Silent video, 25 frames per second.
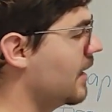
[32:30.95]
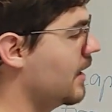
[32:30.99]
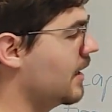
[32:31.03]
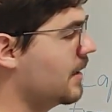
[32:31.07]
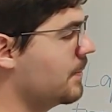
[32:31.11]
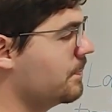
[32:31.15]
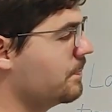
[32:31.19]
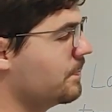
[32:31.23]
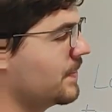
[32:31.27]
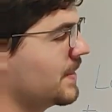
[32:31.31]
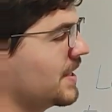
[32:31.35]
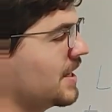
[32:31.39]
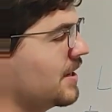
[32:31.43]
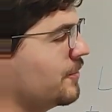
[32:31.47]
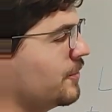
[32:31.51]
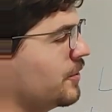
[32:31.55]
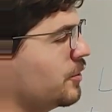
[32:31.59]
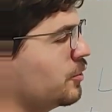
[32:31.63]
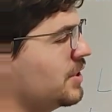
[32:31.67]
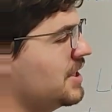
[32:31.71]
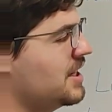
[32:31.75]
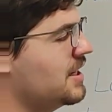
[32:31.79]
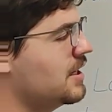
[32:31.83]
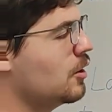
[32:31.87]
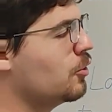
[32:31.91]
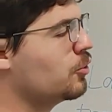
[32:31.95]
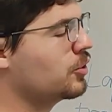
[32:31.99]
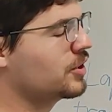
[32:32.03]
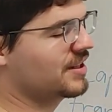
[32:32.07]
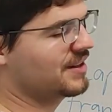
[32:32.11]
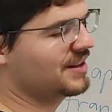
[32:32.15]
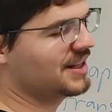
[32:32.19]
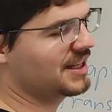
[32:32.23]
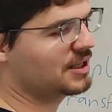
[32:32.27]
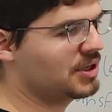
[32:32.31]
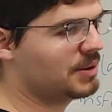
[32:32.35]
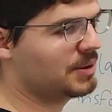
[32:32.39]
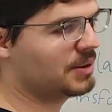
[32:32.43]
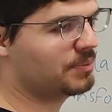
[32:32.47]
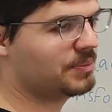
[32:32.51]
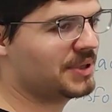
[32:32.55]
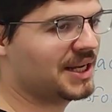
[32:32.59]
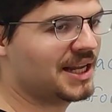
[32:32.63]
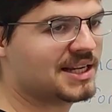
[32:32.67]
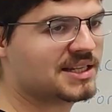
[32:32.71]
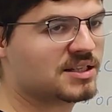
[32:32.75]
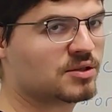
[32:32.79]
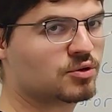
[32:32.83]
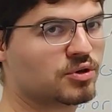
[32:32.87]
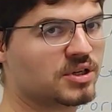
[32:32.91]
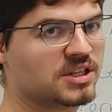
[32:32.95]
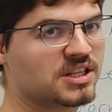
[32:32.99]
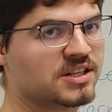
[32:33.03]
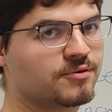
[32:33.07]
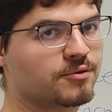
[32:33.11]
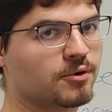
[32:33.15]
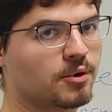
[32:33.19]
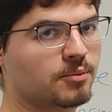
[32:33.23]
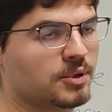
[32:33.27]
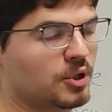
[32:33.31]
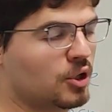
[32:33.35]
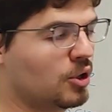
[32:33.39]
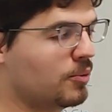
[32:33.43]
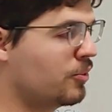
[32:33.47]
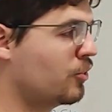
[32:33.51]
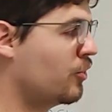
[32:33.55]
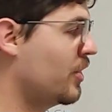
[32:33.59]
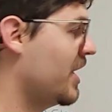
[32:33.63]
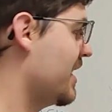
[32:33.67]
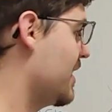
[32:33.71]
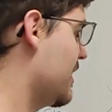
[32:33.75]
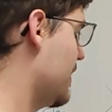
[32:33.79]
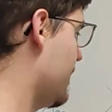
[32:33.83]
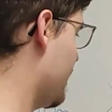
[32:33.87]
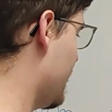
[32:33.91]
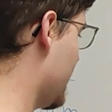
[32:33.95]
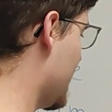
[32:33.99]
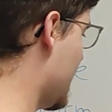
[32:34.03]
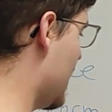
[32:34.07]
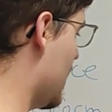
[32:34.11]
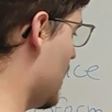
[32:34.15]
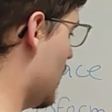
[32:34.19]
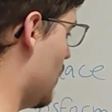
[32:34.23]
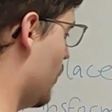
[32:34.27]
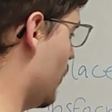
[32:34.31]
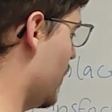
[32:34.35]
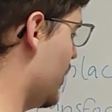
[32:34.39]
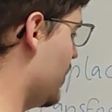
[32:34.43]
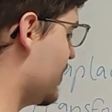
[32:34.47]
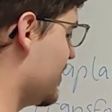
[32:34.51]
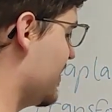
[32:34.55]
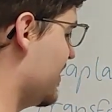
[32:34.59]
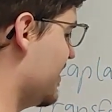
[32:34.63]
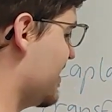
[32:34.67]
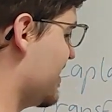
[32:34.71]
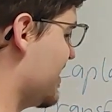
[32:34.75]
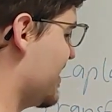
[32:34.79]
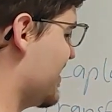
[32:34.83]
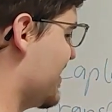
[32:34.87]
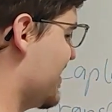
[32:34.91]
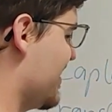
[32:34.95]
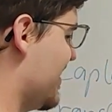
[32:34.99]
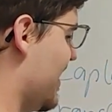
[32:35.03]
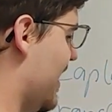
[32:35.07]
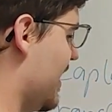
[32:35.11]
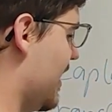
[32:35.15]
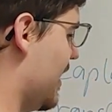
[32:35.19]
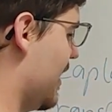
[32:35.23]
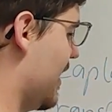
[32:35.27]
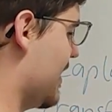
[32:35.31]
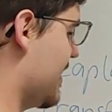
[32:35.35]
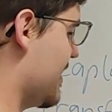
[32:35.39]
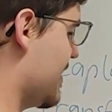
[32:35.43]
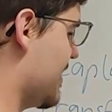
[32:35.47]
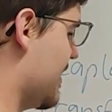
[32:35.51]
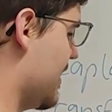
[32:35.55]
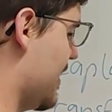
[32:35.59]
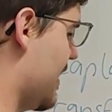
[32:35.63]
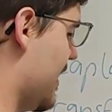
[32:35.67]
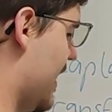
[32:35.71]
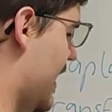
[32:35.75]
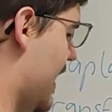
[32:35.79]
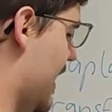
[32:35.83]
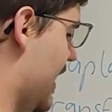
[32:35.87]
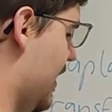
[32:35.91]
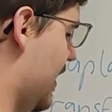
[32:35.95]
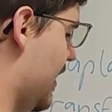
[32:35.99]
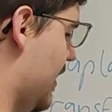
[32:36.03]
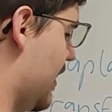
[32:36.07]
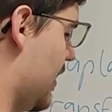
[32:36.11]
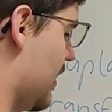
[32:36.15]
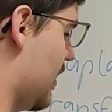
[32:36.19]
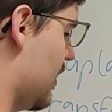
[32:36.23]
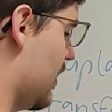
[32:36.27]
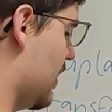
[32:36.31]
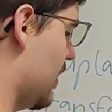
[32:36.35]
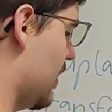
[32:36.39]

If you denote that you Laplace transform an operator, we use this stylized L